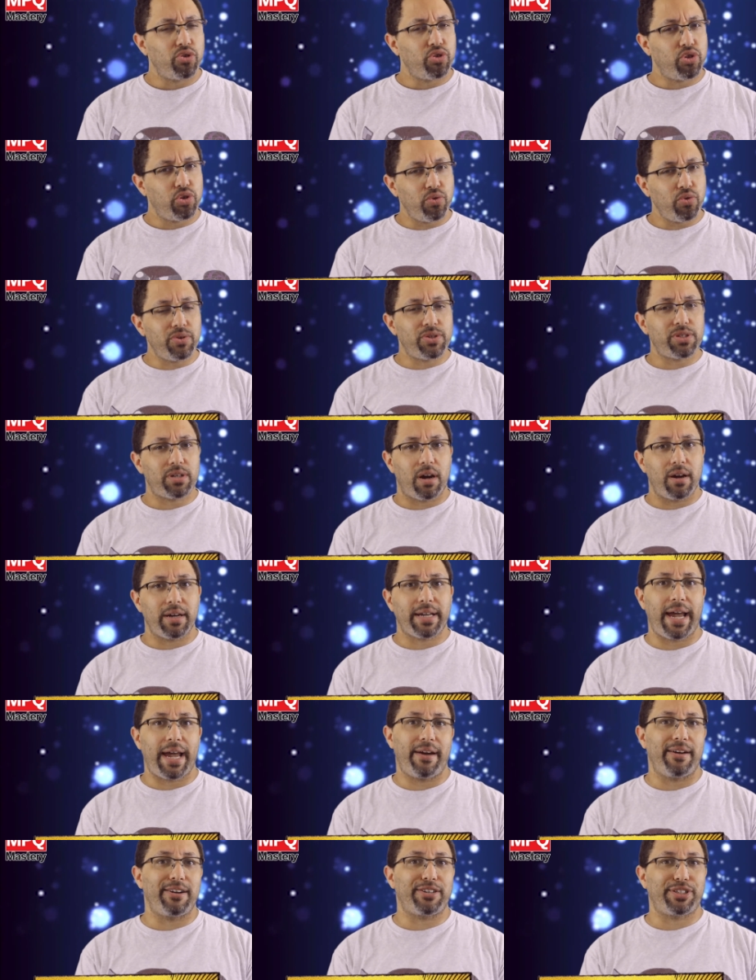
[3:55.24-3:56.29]
Two star
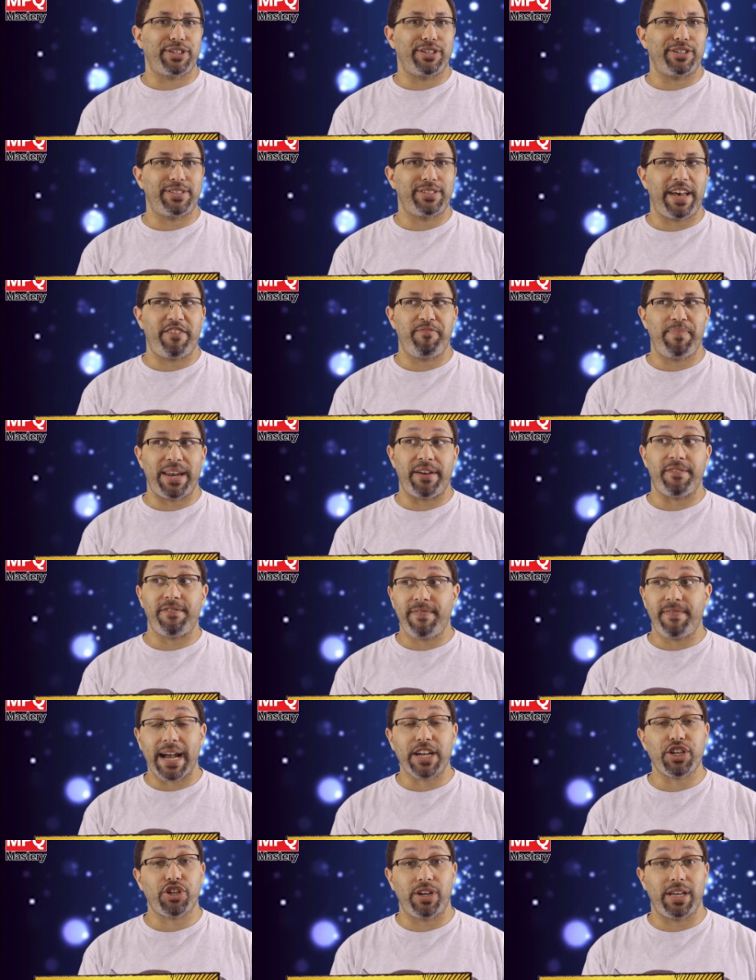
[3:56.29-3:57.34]
characters have been
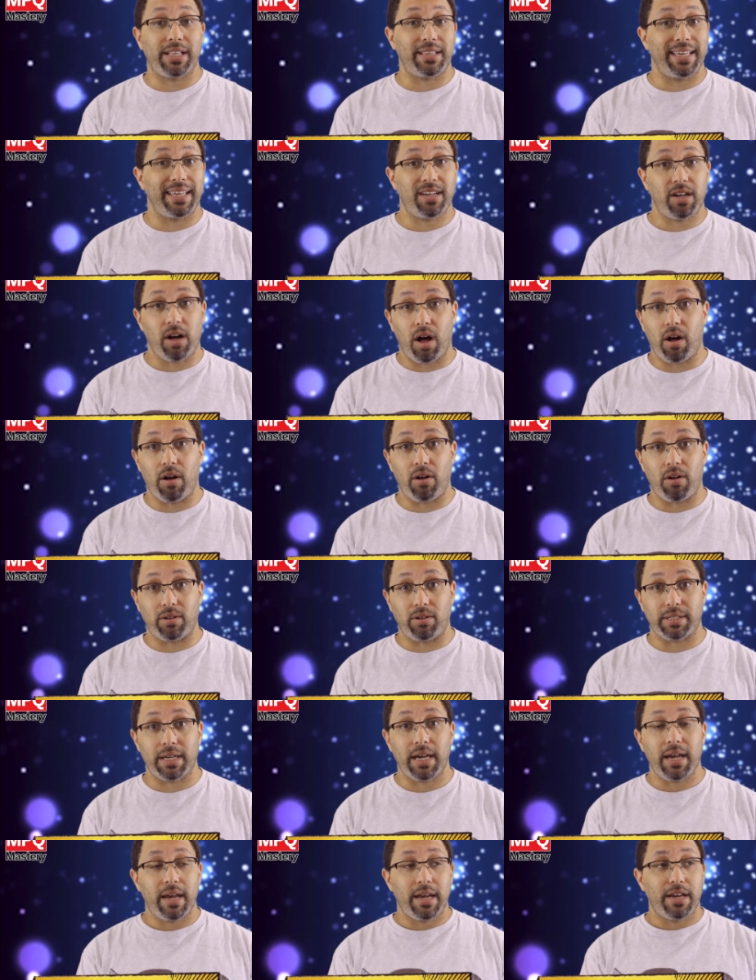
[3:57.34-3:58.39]
affectionately
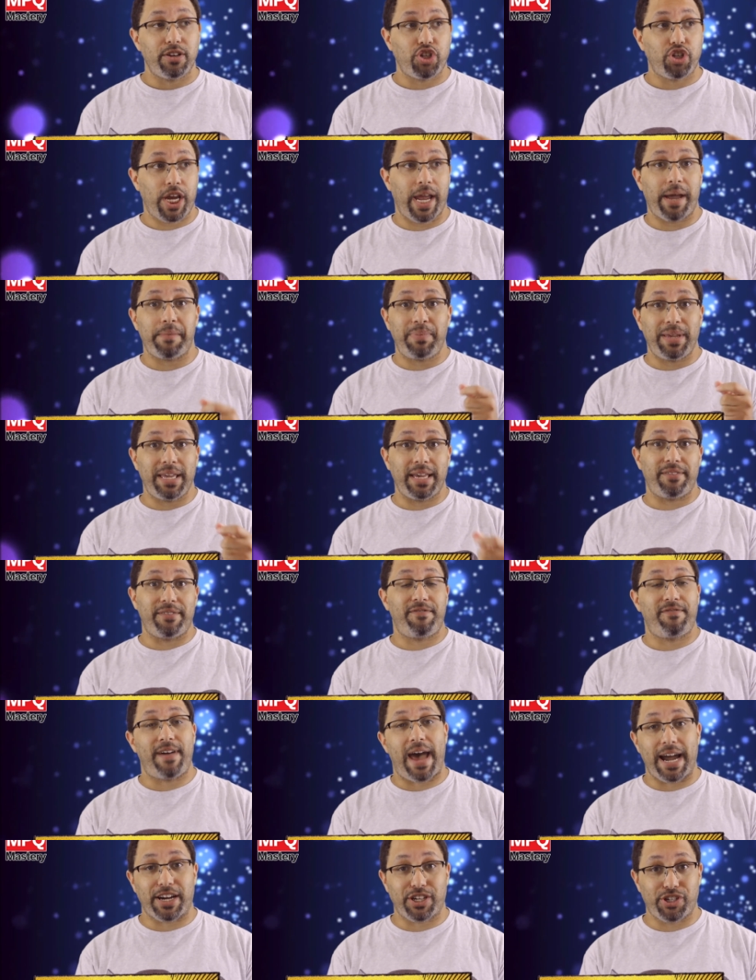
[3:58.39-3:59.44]
called champion
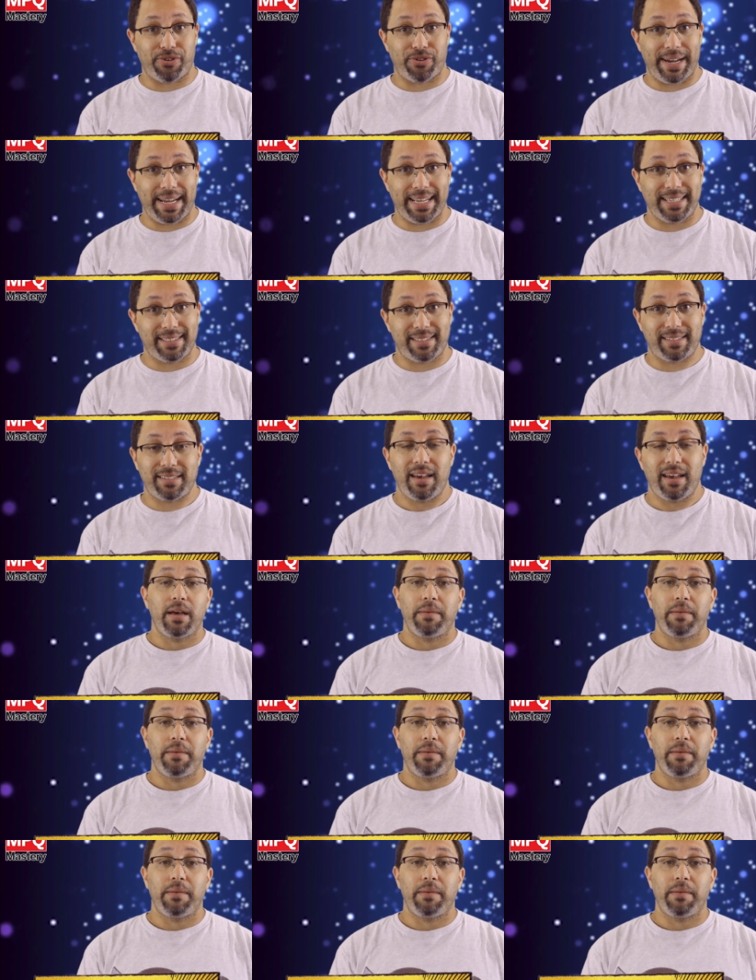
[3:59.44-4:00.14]
factories